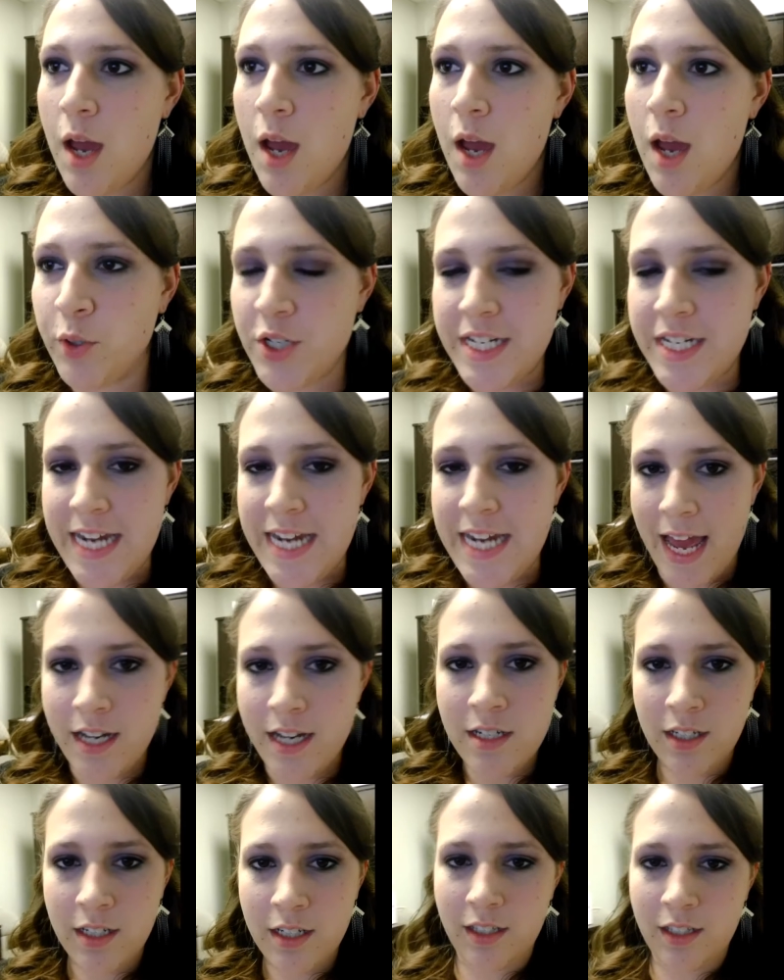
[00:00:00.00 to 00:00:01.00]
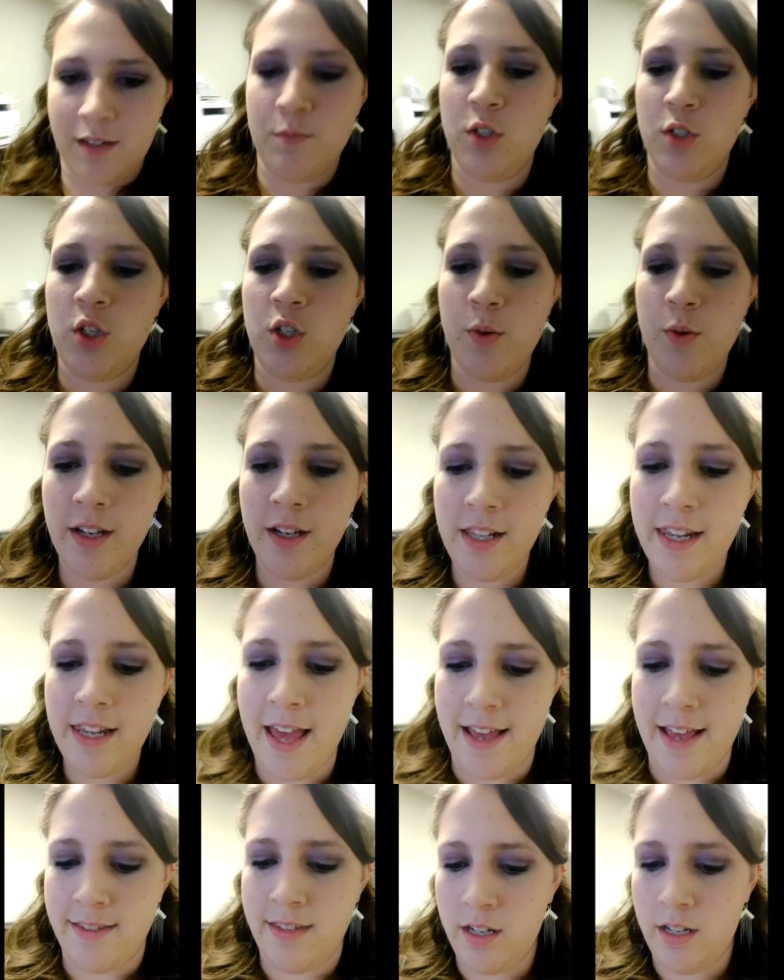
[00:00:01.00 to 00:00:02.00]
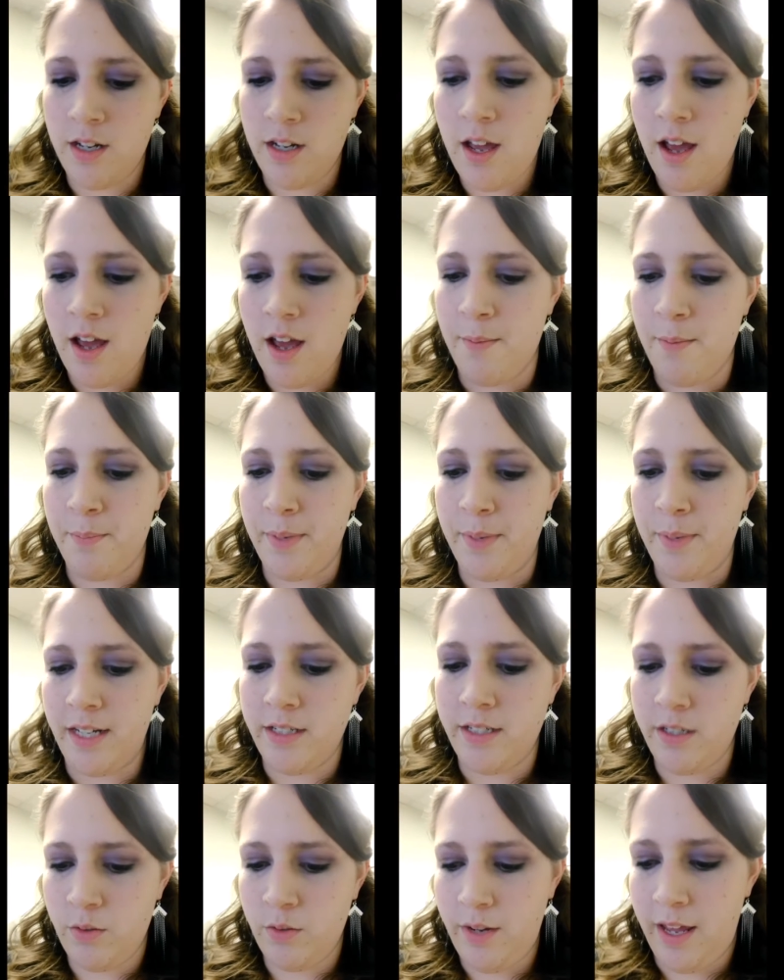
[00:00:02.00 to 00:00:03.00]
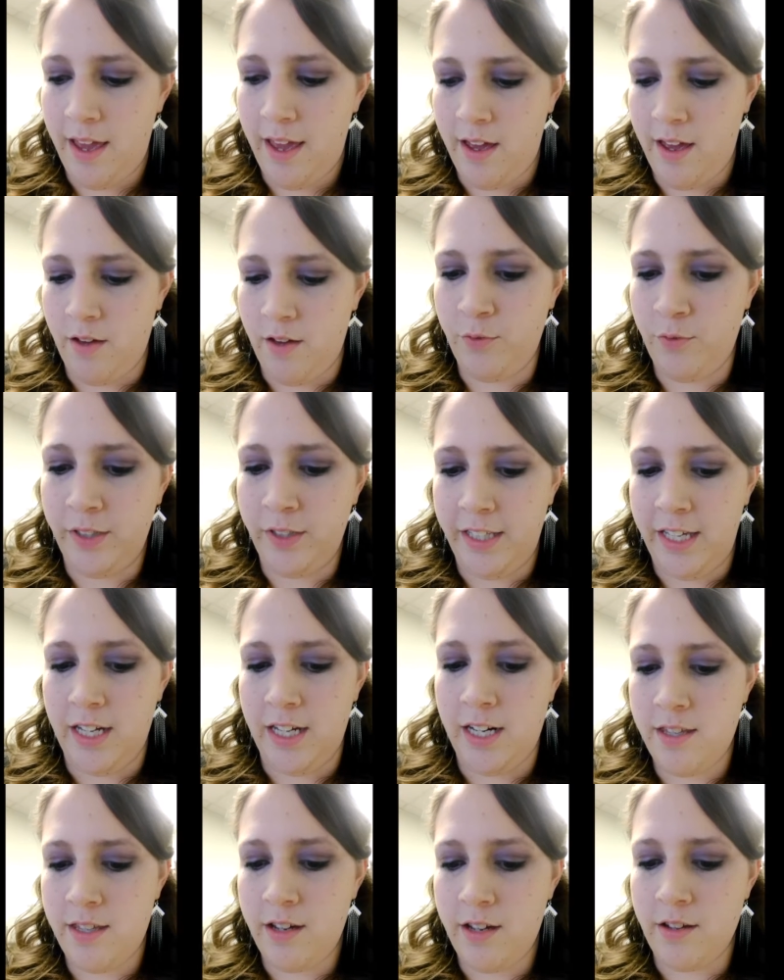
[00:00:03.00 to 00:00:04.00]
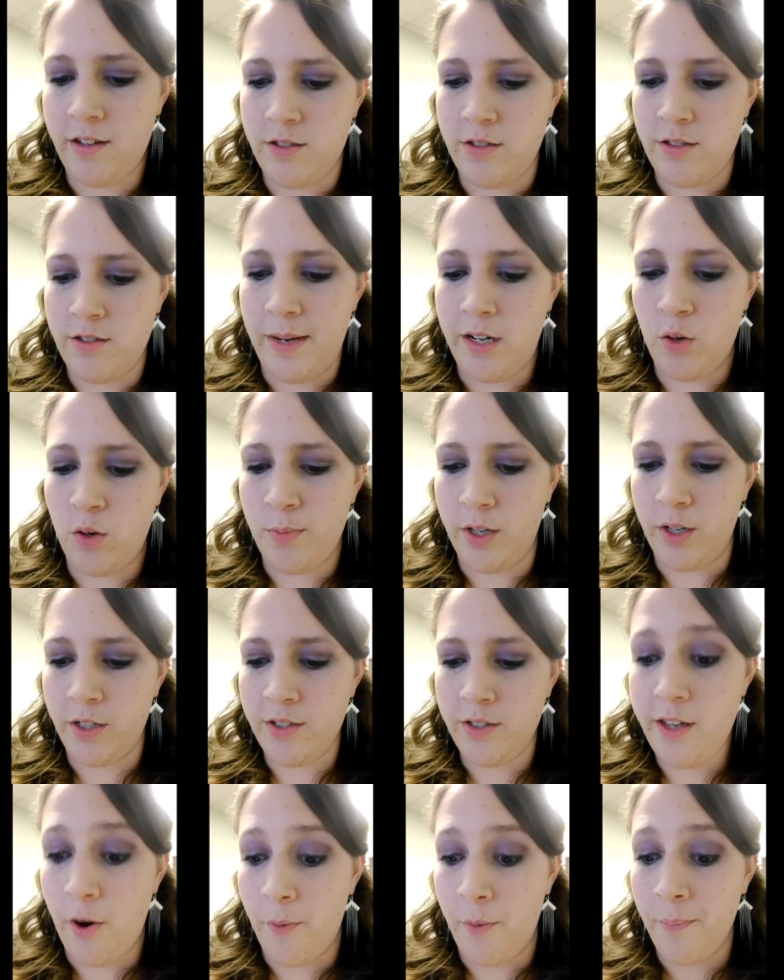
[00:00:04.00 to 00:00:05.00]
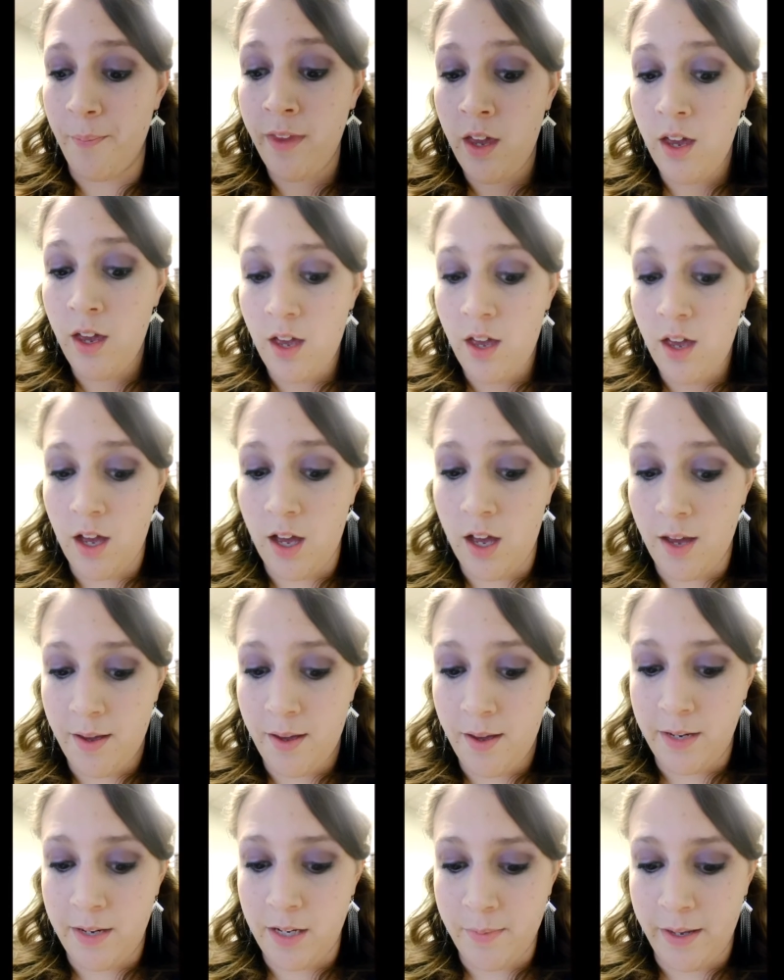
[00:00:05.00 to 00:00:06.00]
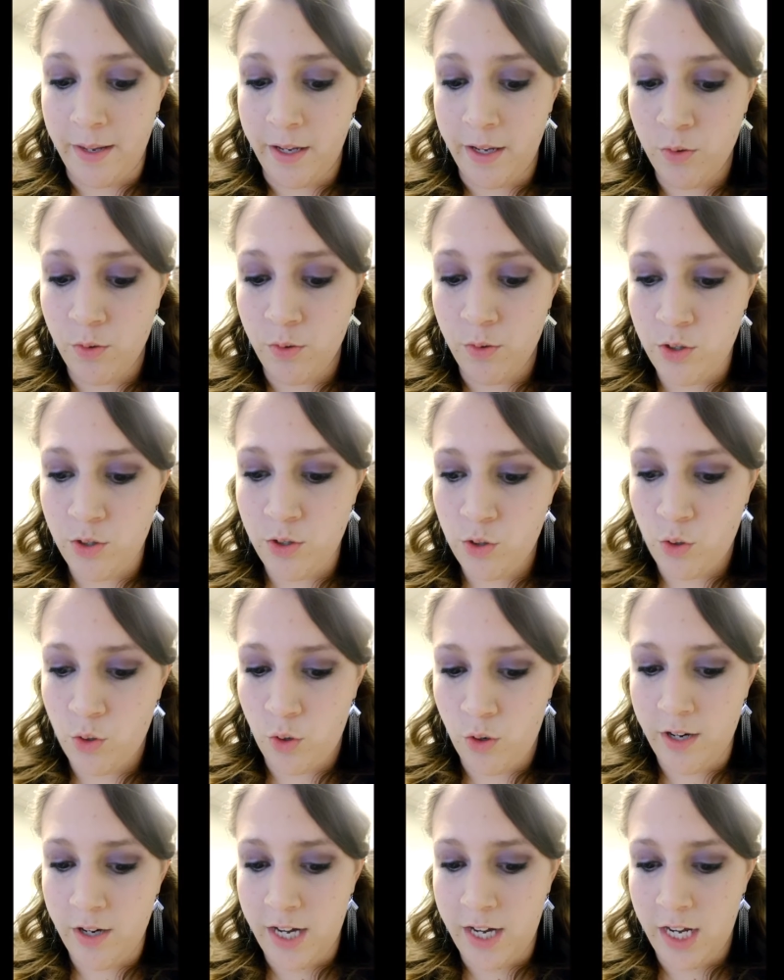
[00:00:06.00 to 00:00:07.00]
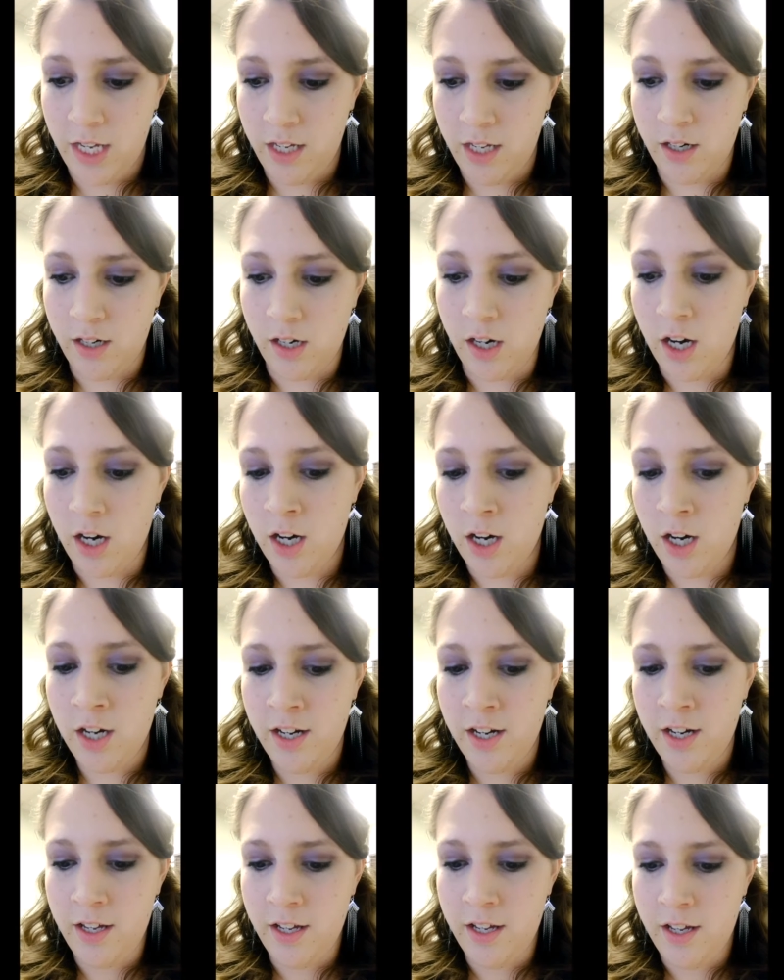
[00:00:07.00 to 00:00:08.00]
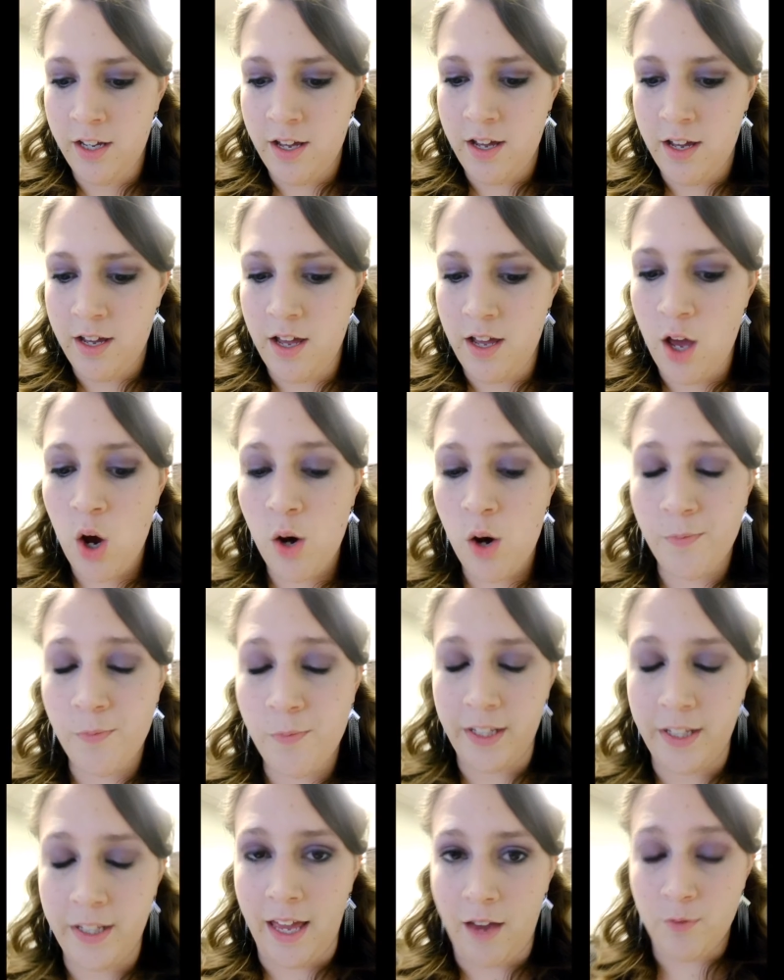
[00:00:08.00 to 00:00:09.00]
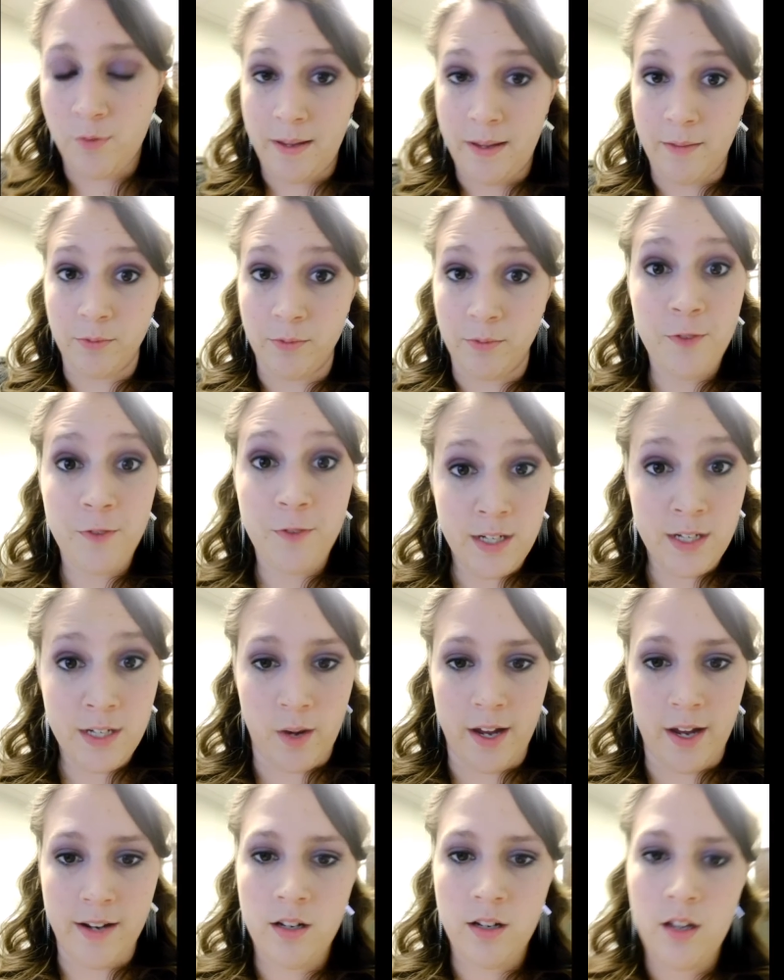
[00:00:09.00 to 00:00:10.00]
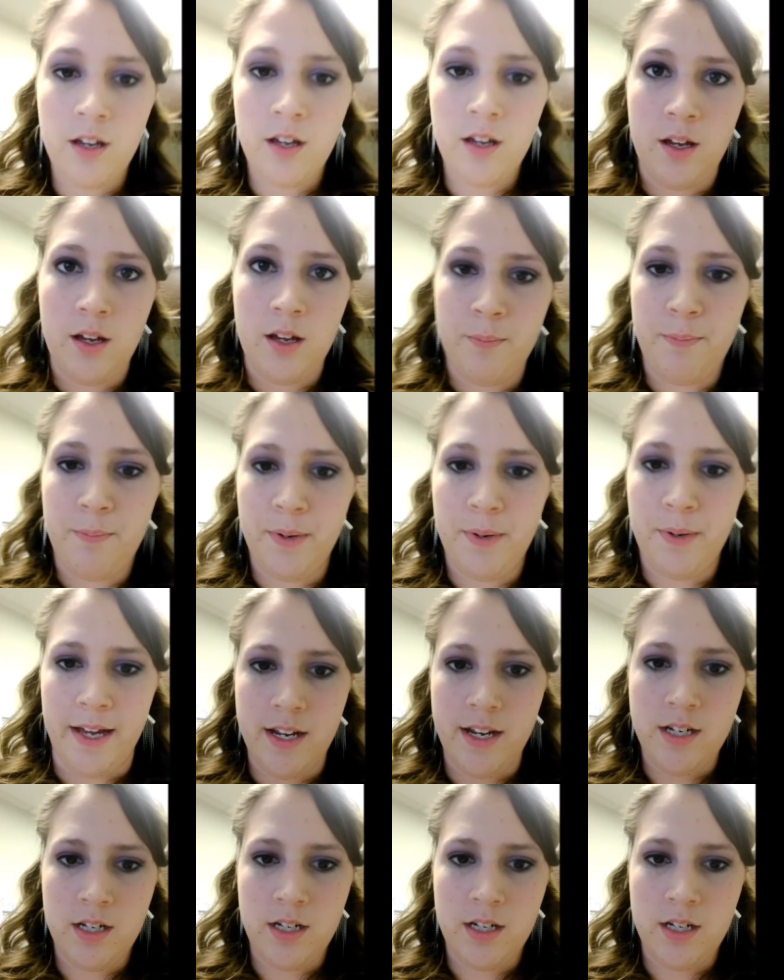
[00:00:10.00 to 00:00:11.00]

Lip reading: pretend I'm doing a lesson, but I don't have really anything other than my notebook. So I made up my own story here. Hopefully I would be able to find one, but